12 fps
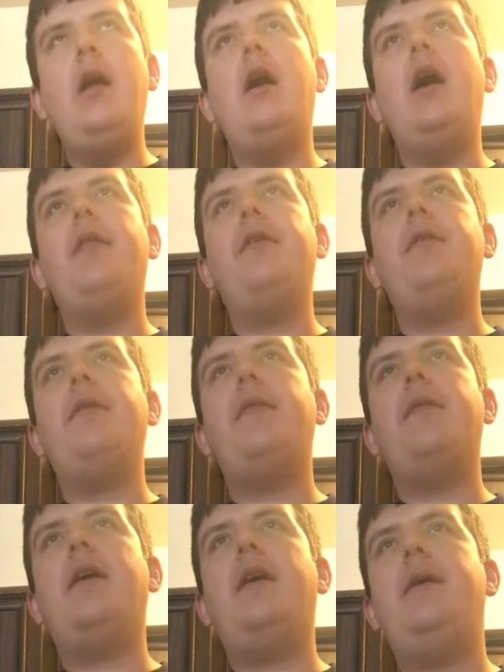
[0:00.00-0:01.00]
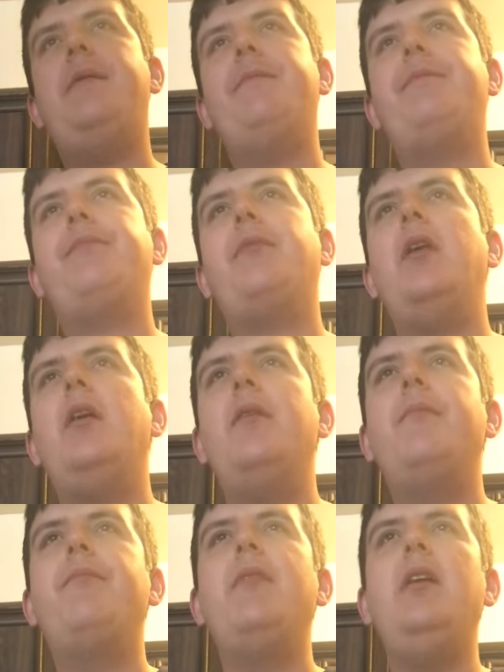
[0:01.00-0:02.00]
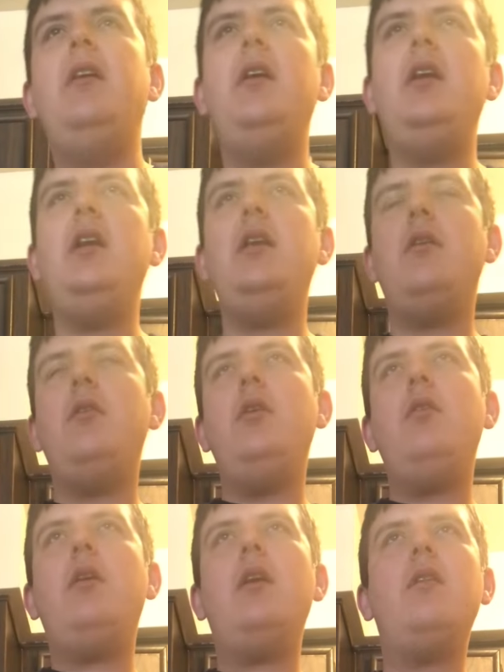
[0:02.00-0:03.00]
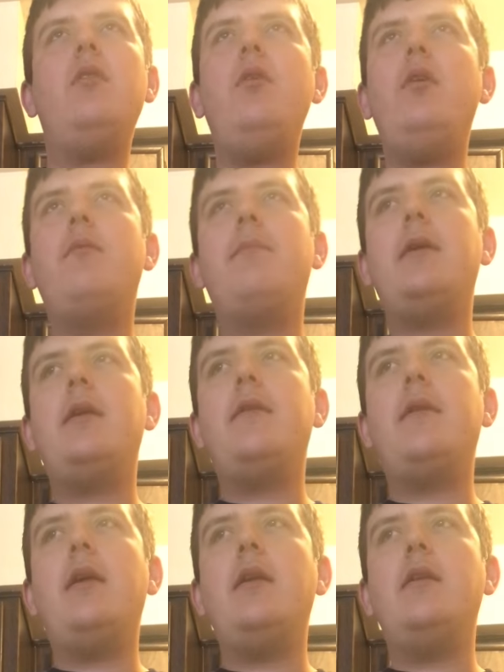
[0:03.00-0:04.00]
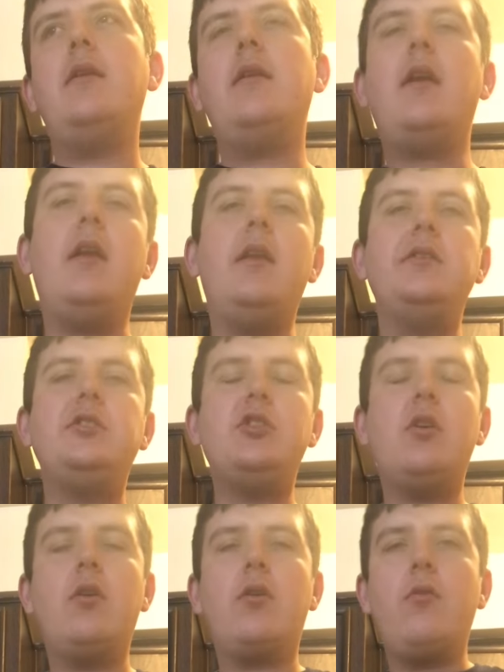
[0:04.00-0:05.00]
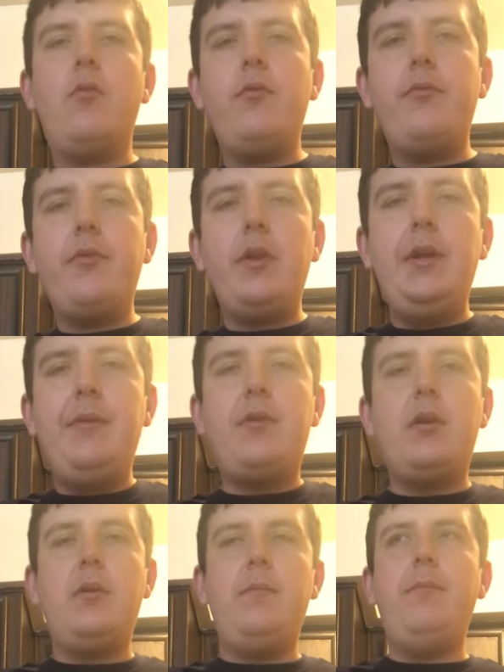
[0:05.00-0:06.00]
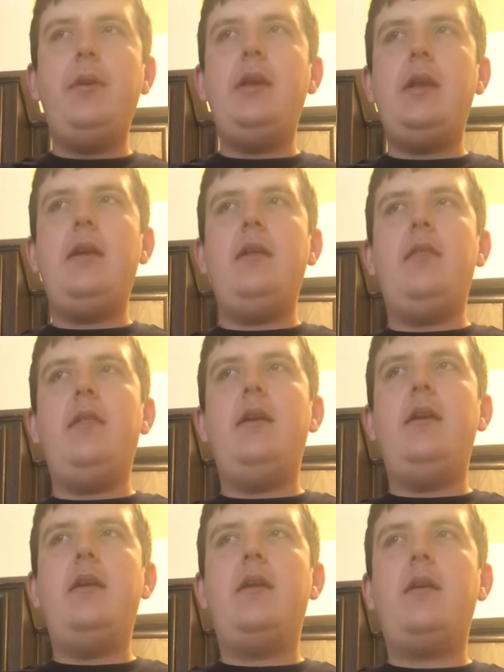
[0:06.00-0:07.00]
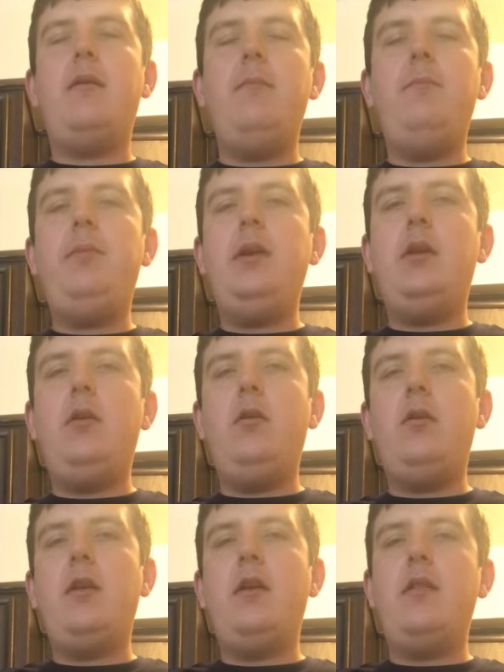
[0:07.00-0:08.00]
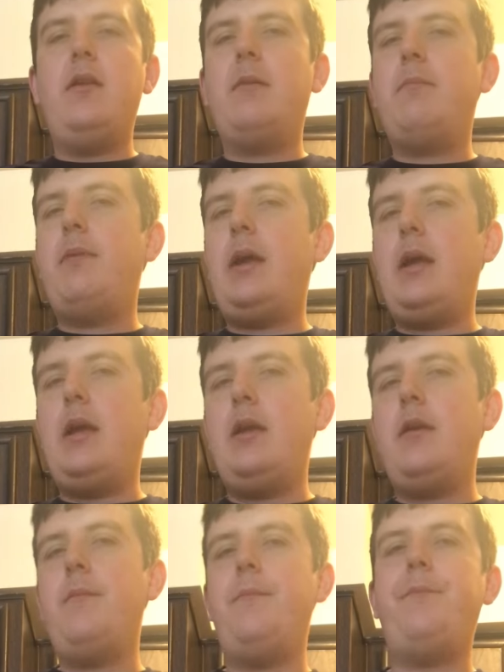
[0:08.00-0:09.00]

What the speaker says: Other than that, you know, you got a little bit of that kind of charcoal flavor, but not like bitter, not like bad.